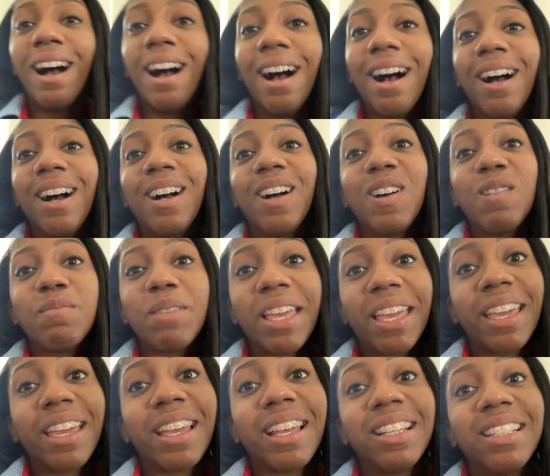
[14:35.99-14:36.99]

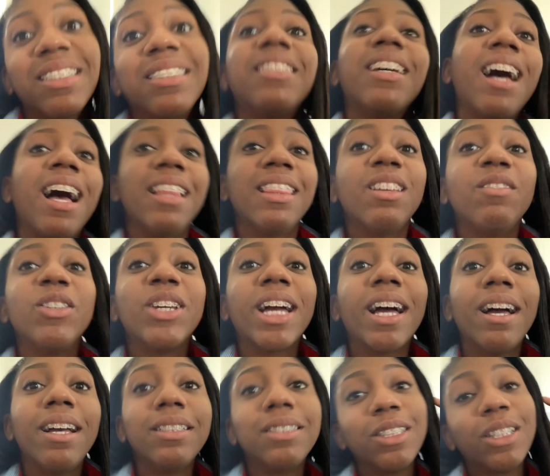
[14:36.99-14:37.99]
And I love you
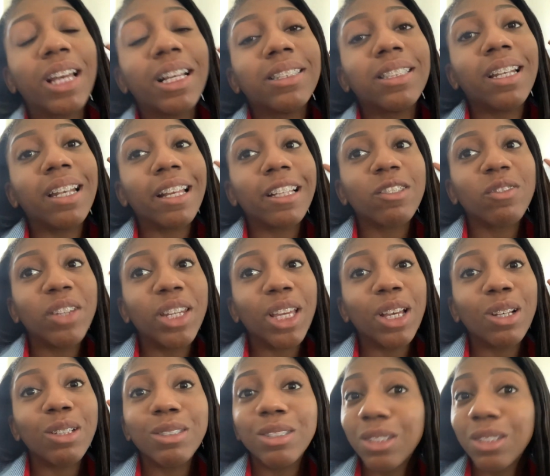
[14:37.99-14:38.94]
guys. See you guys in the next video.